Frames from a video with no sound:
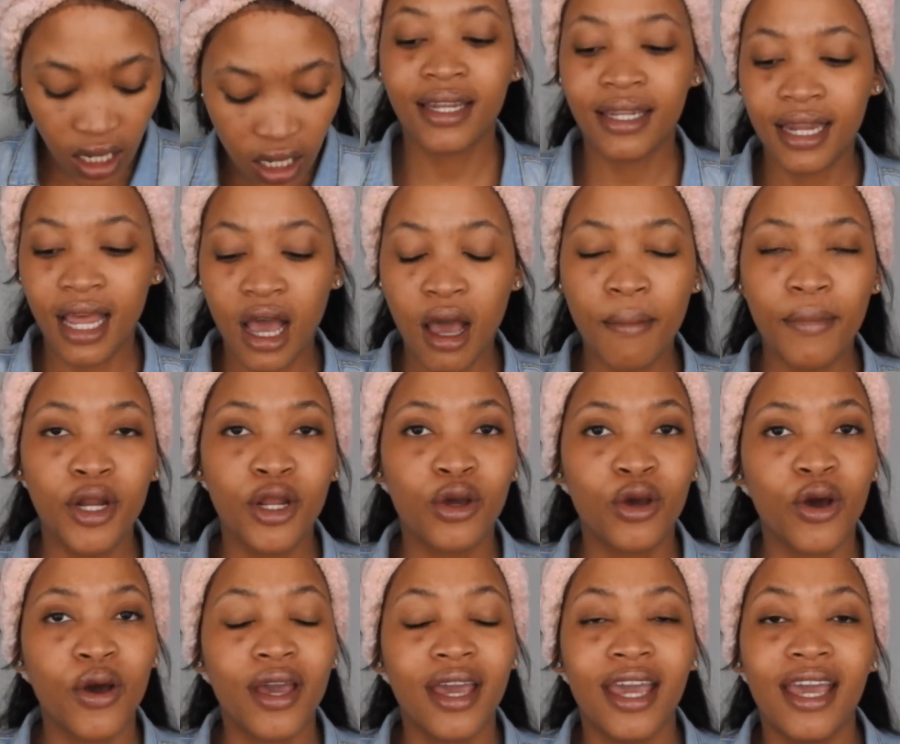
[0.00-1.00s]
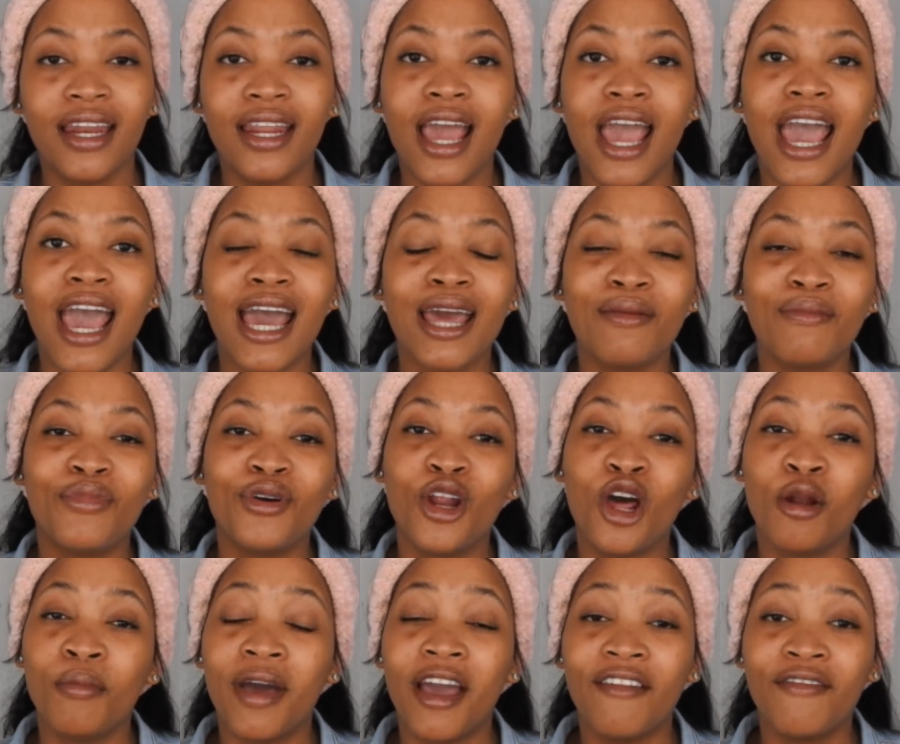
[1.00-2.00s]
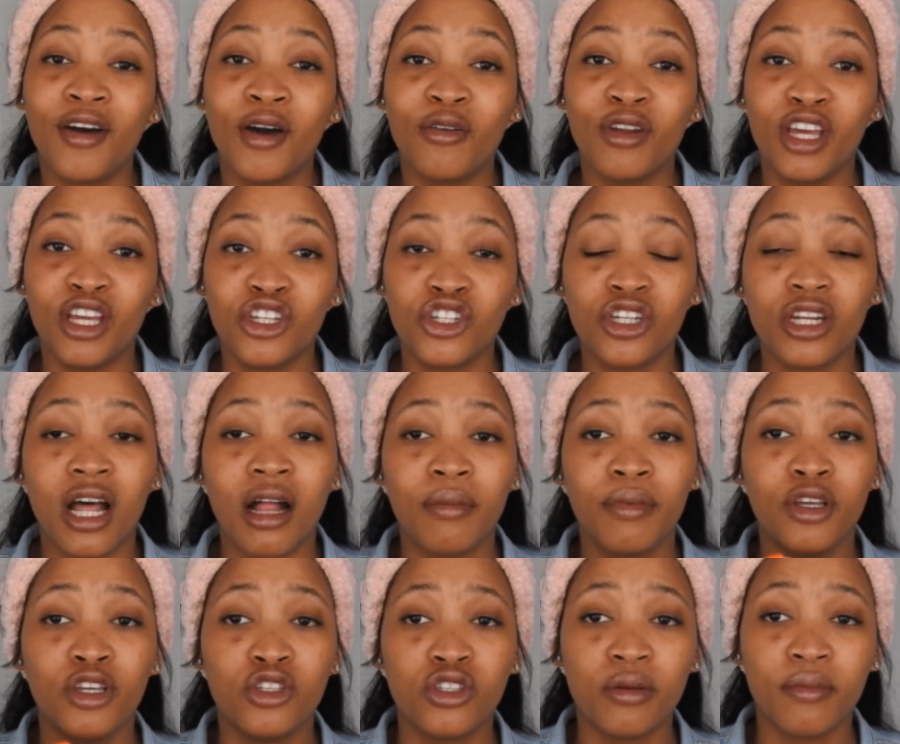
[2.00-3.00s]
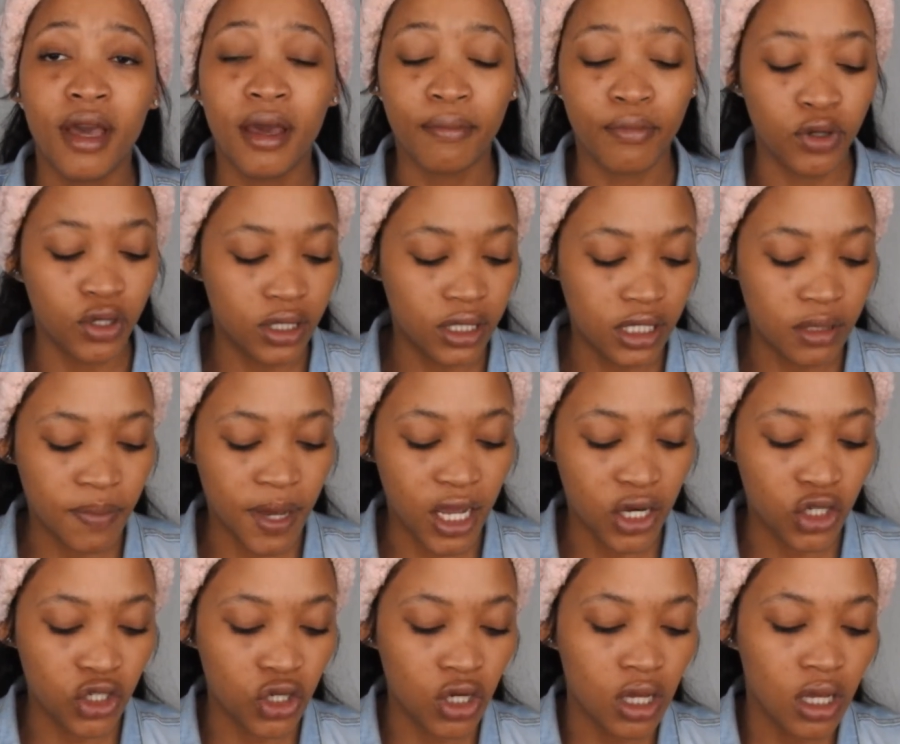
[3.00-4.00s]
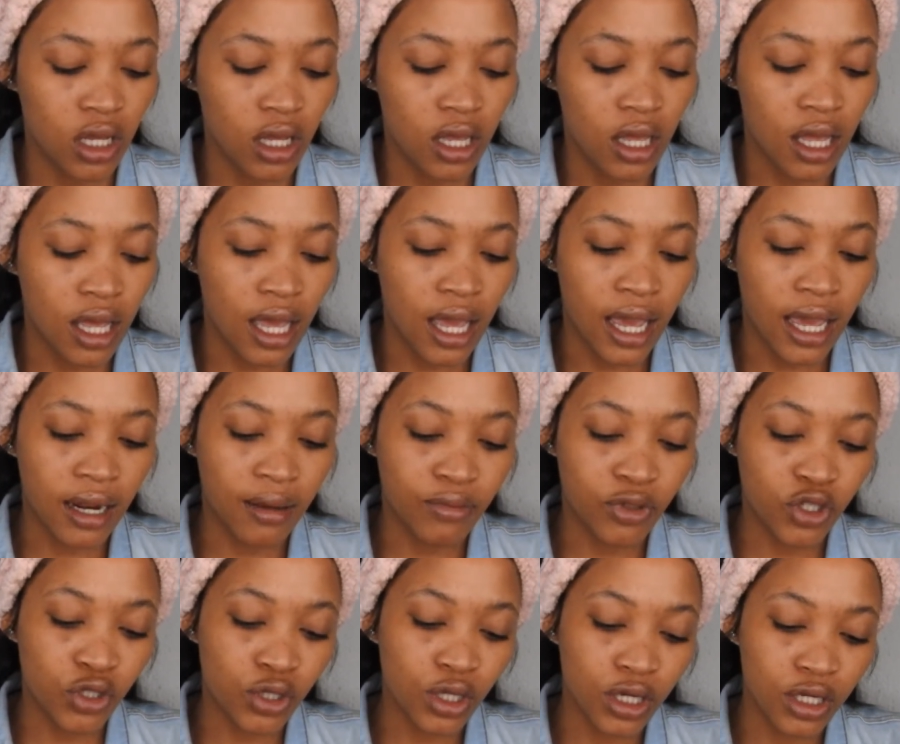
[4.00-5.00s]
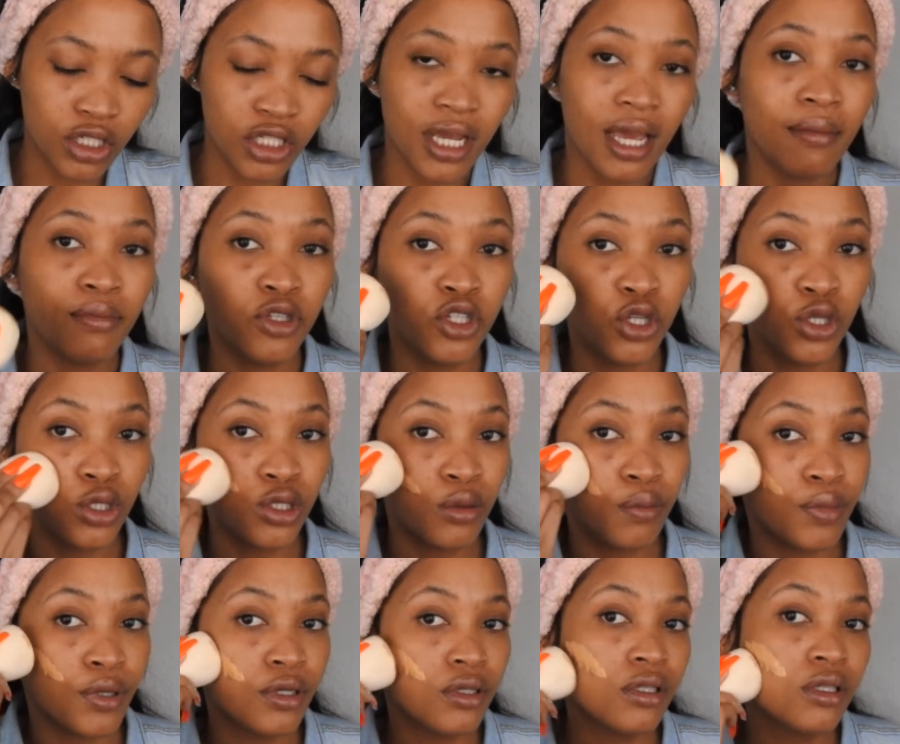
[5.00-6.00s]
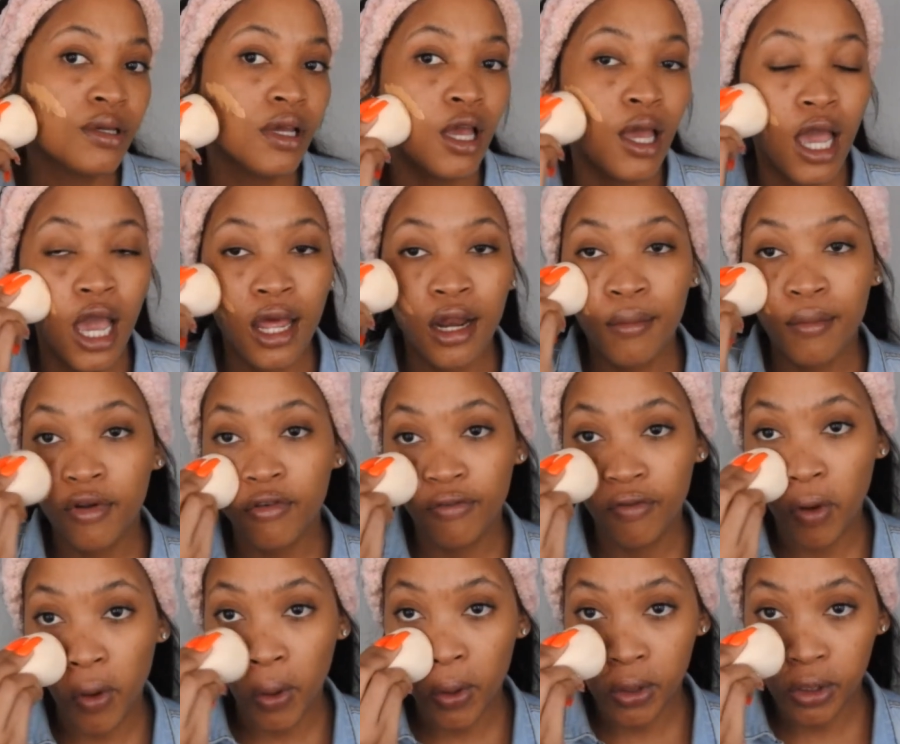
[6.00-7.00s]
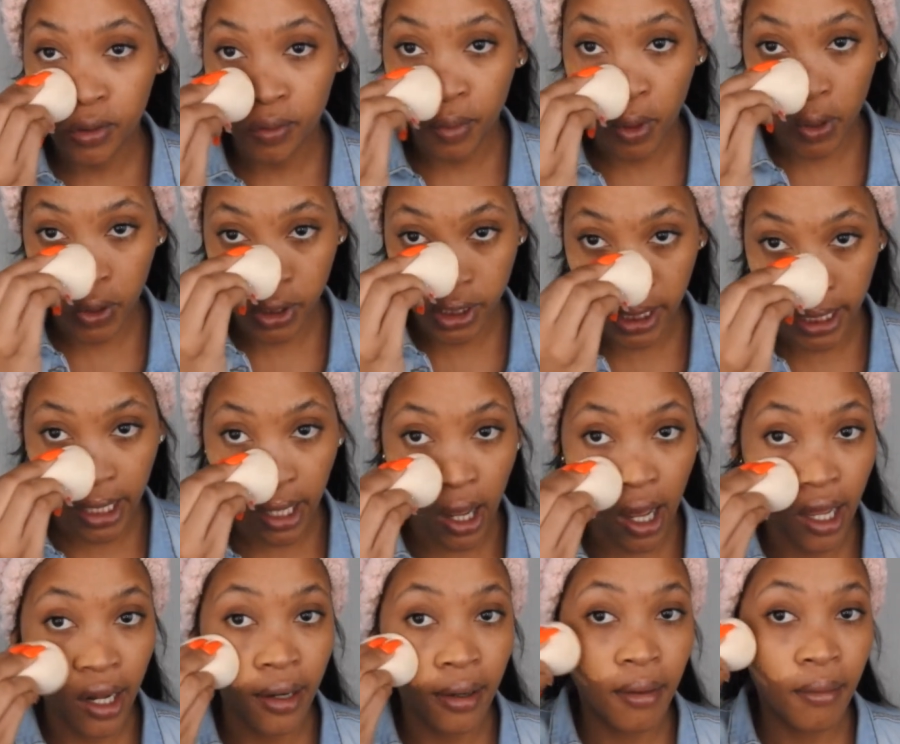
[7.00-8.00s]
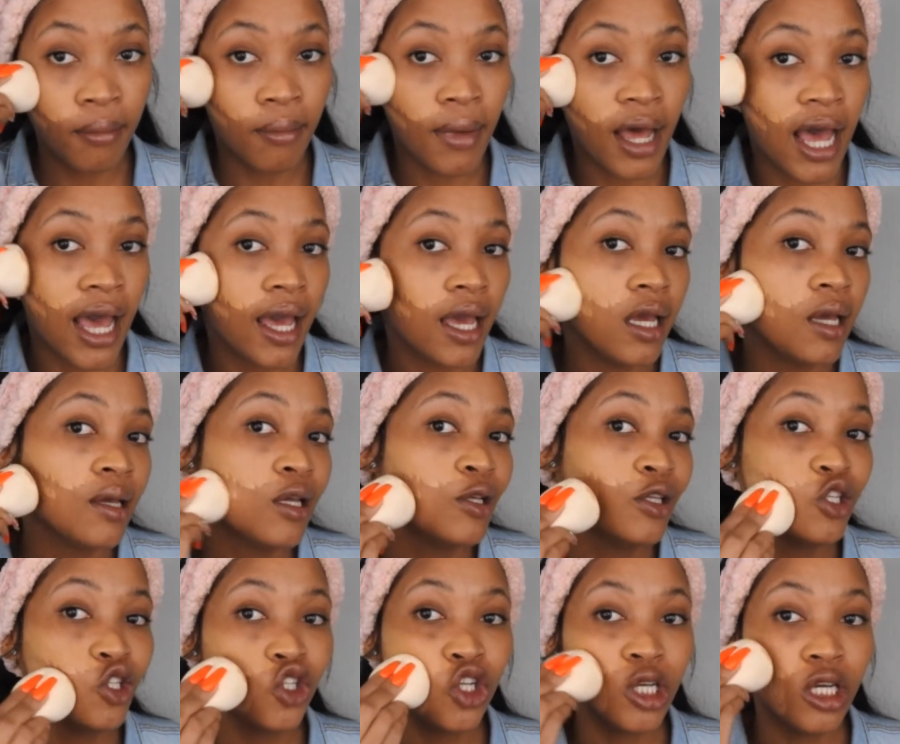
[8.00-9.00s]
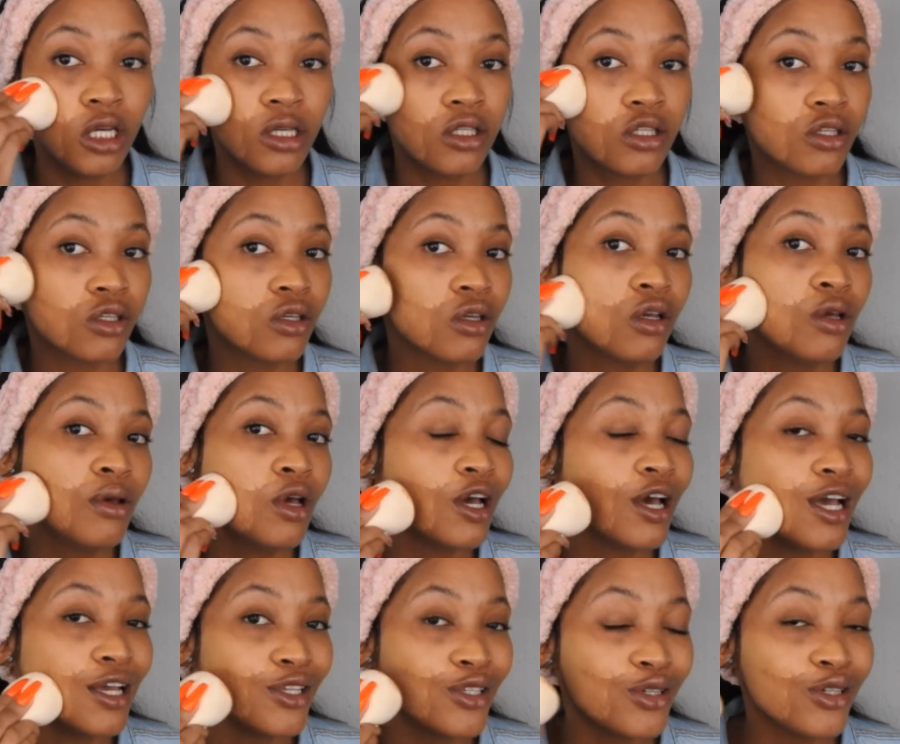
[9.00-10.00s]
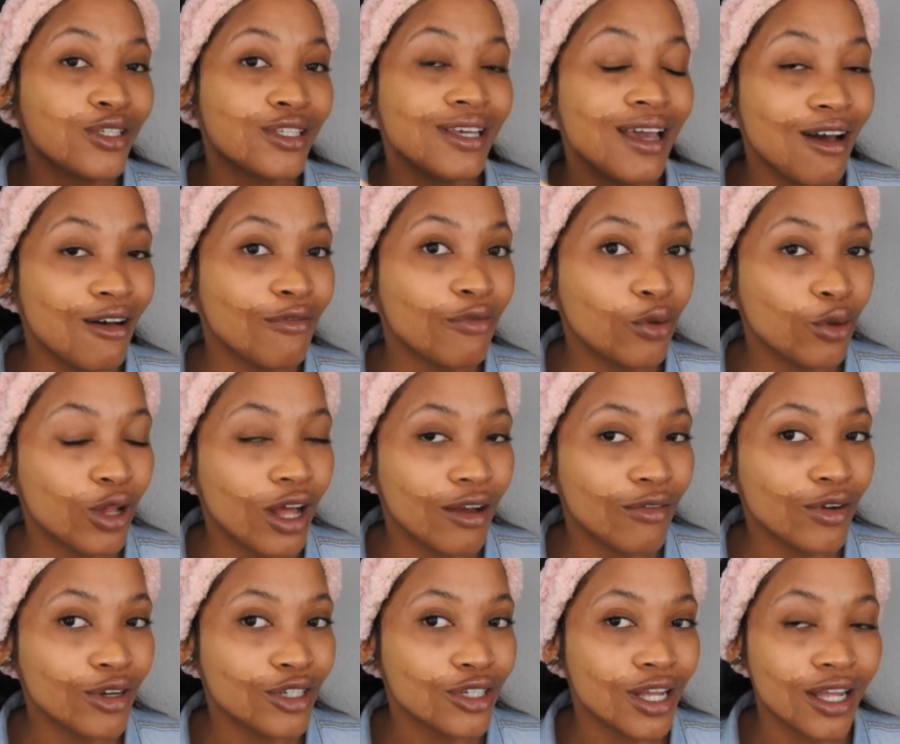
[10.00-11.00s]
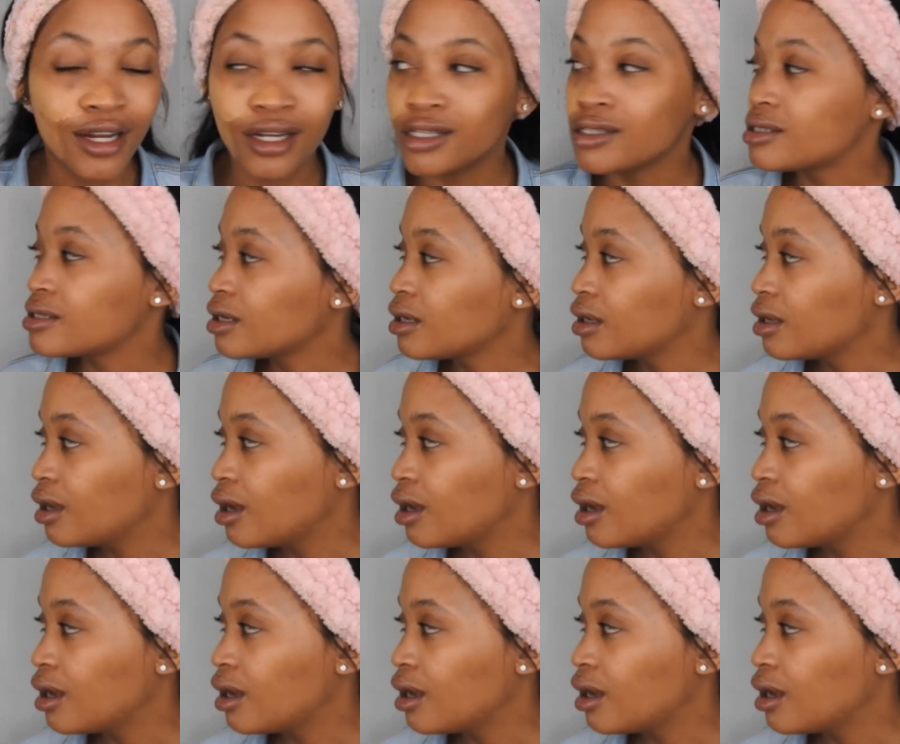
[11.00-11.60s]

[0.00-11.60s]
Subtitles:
Now I'm gonna go ahead and put on my foundation. I'll be using my beauty sponge, and I'm just gonna dab just a bit, and I'm gonna focus mostly on my cheeks. Guys, do you see how full coverage that is?